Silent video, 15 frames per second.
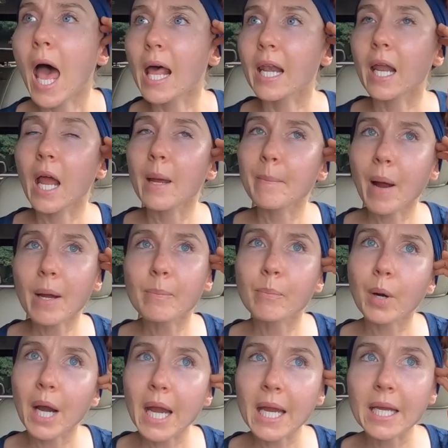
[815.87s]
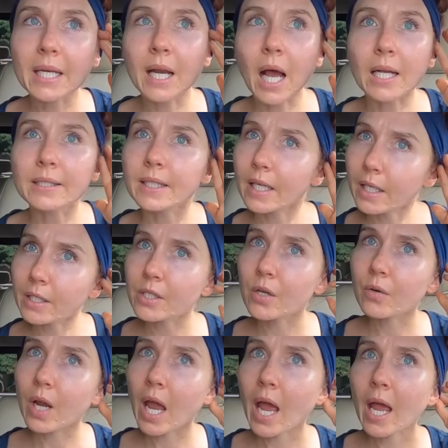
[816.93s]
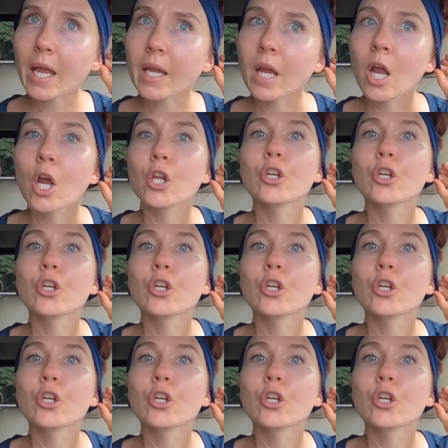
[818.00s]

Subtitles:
And in my brain, I said, it's okay.